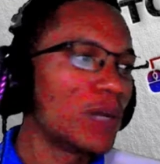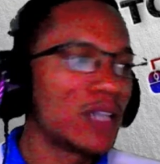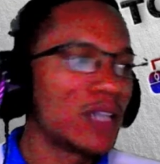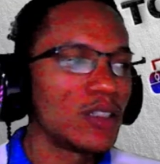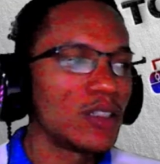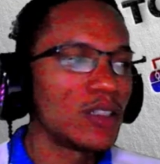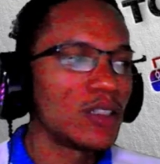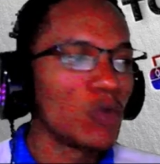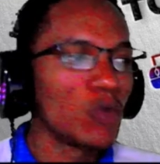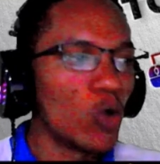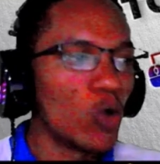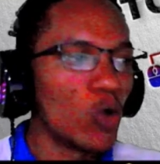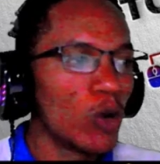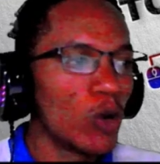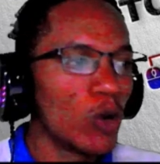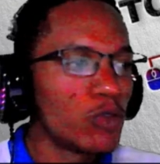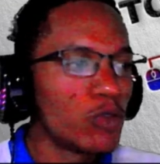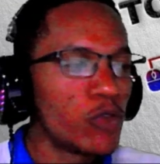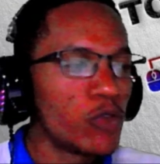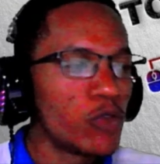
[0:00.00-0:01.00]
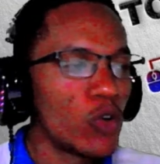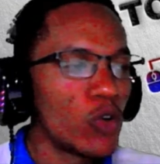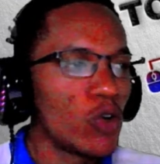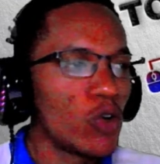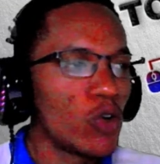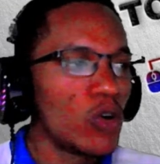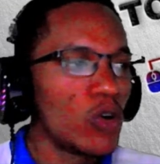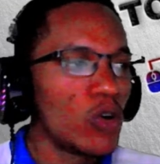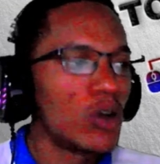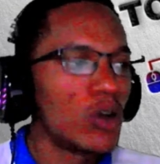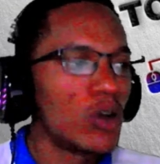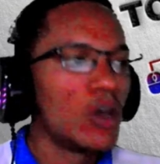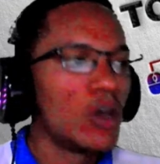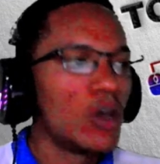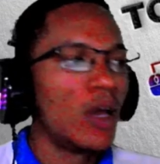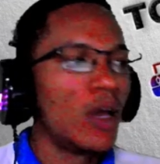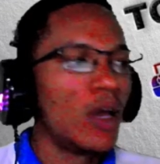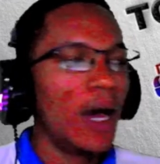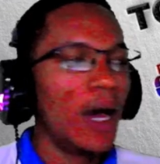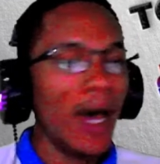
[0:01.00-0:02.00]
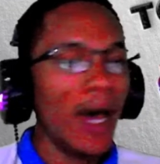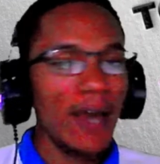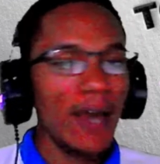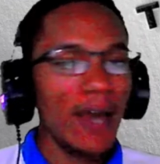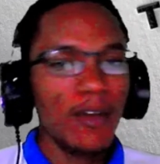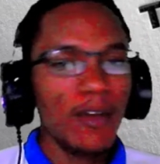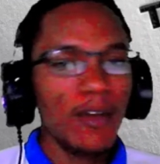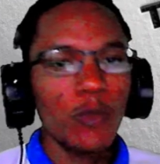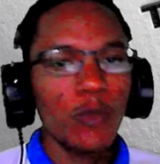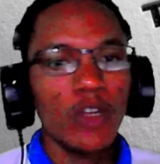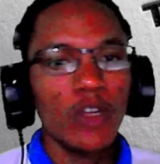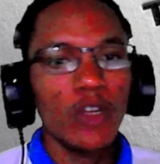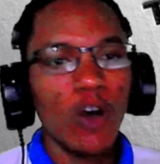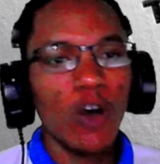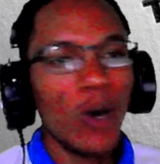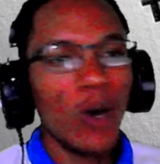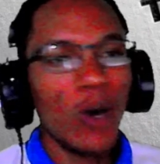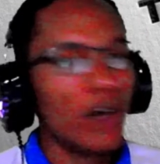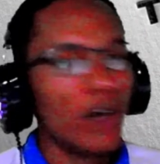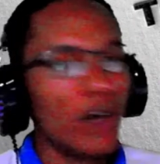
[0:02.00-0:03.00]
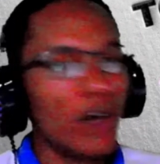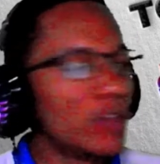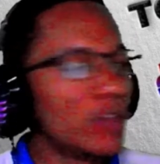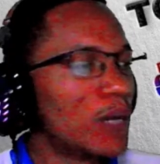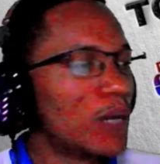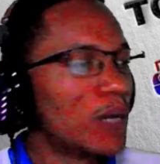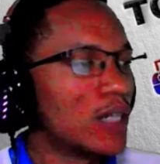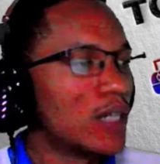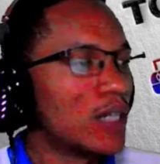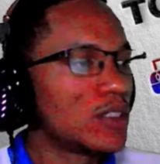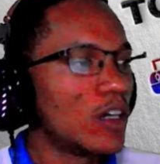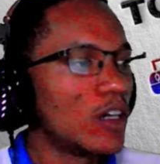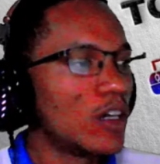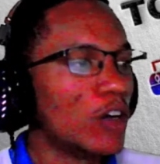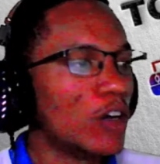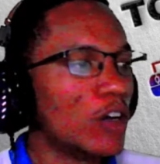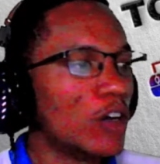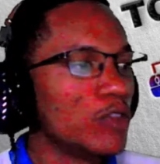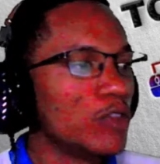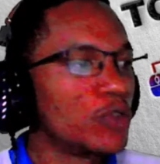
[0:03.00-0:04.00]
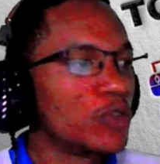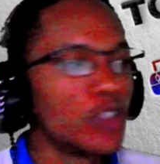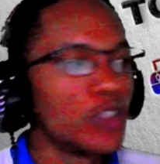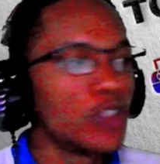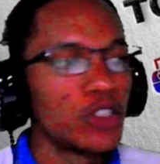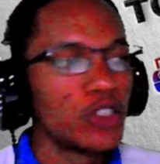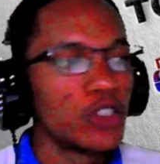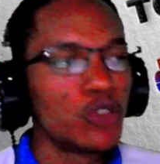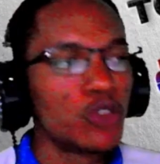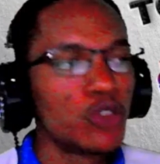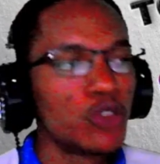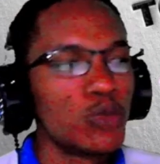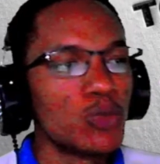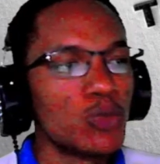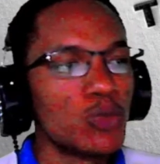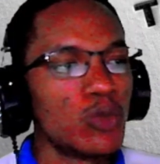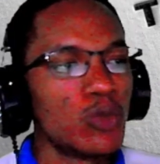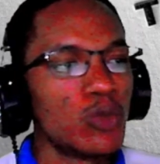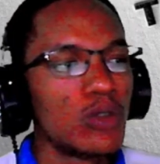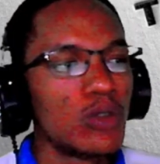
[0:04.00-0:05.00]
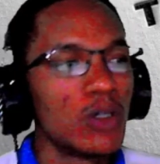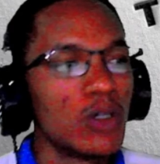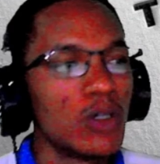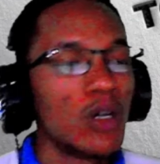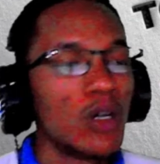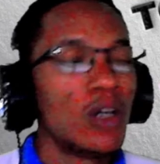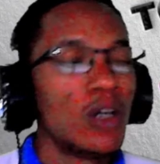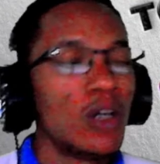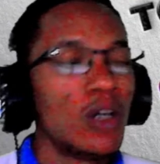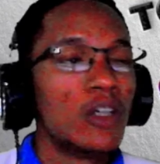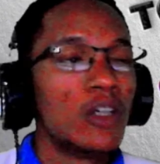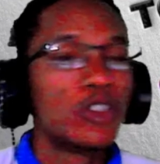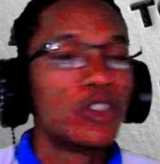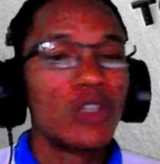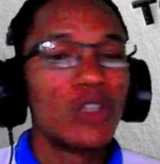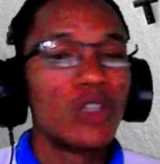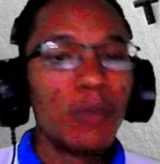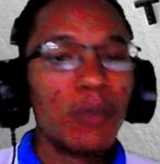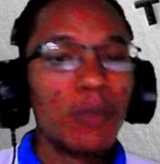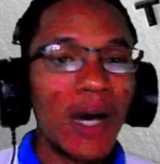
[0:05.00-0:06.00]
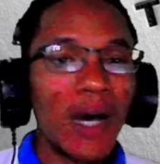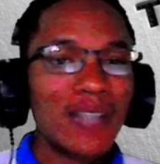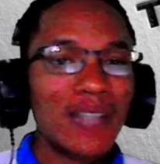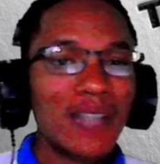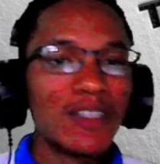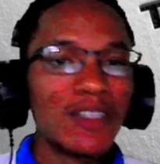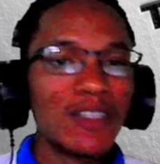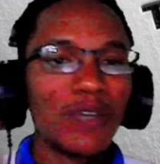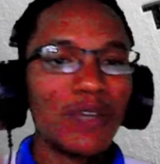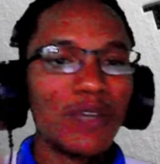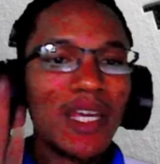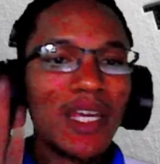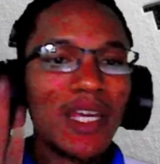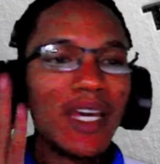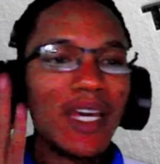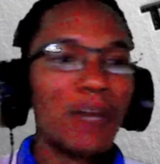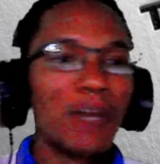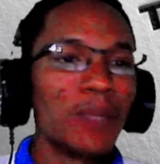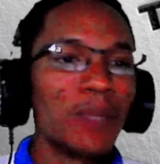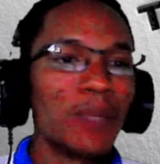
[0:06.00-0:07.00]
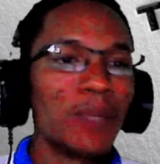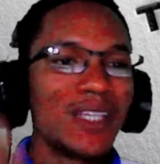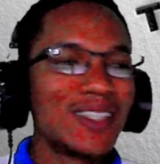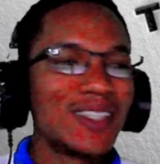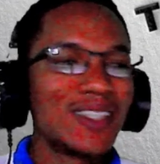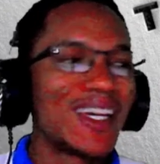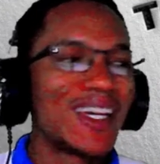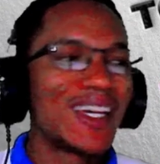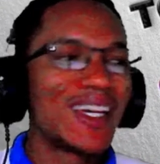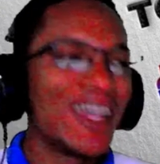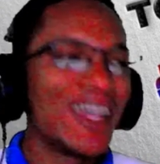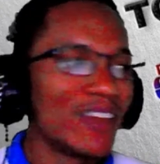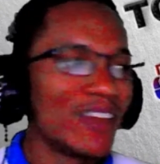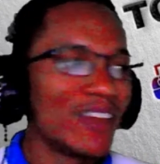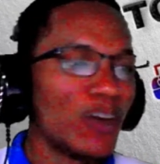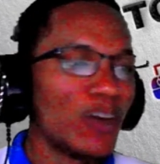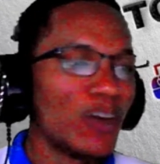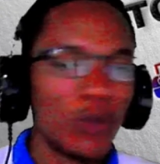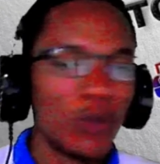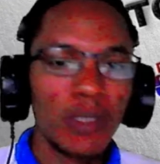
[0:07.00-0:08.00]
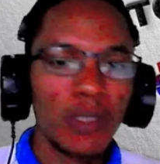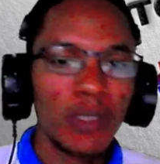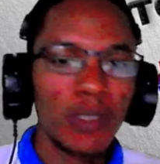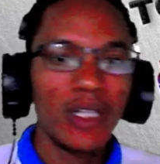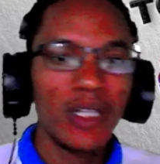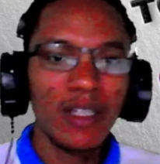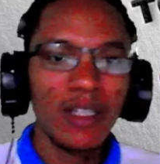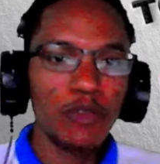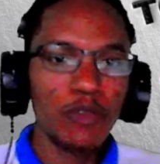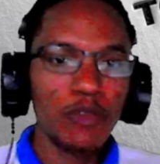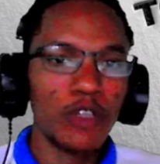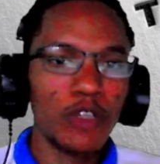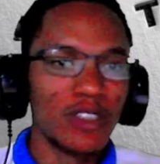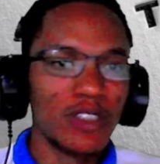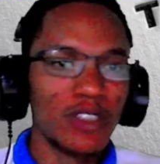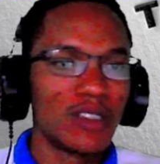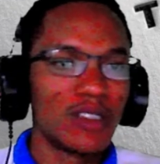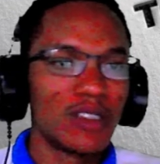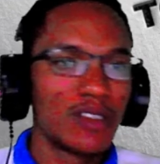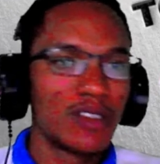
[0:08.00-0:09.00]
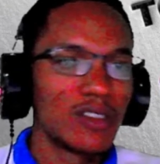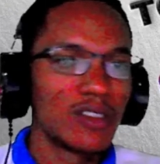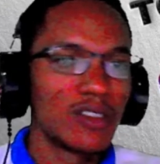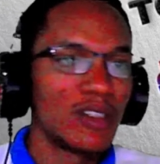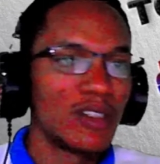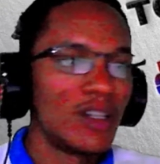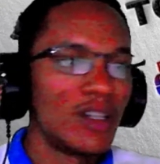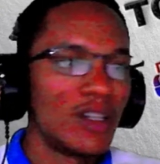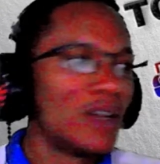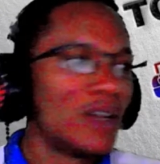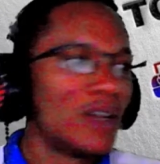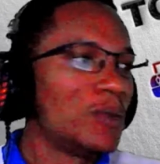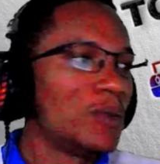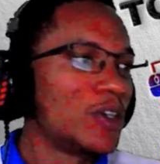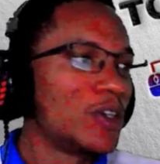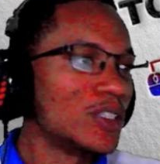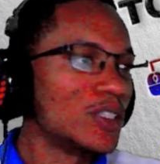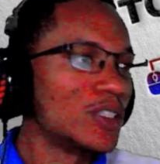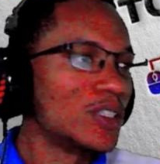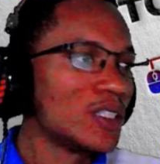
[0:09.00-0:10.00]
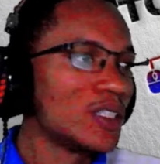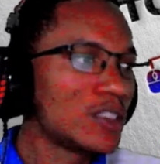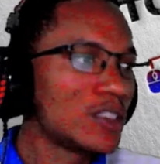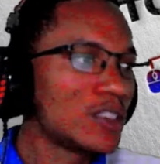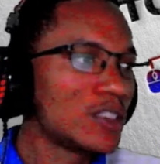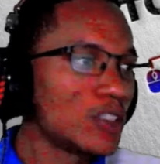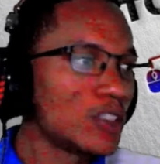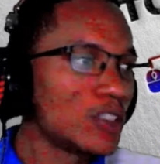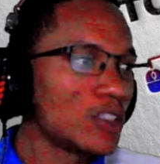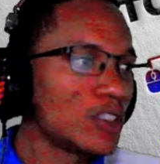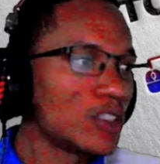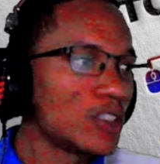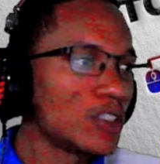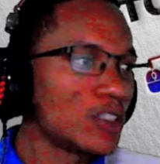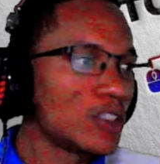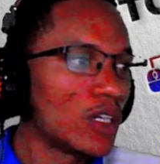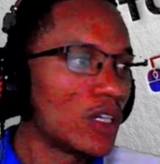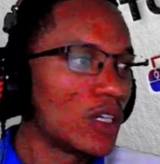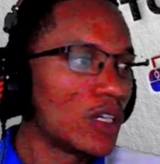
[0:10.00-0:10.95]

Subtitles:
of all 4, and we now have the mass of the first 2. So the mass of A and B together would be the difference, because this is the total.